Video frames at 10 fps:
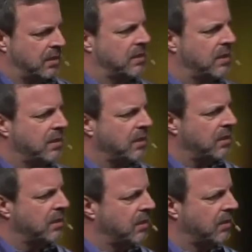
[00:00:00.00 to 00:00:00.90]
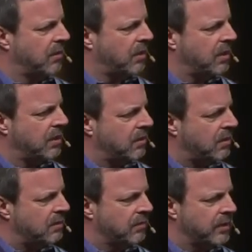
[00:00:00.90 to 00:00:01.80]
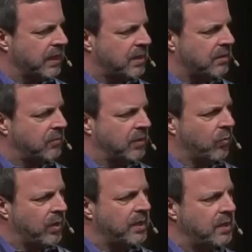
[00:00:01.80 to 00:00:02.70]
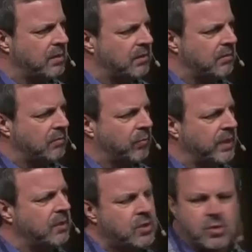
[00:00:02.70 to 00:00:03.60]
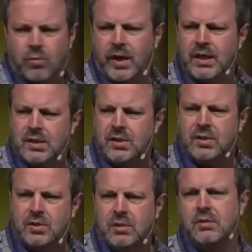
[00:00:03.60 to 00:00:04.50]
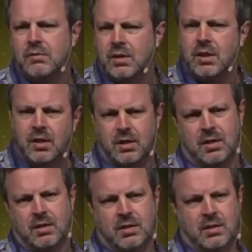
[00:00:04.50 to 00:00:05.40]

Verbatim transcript: you, you know, are you like what, what are you what are you trying to do here?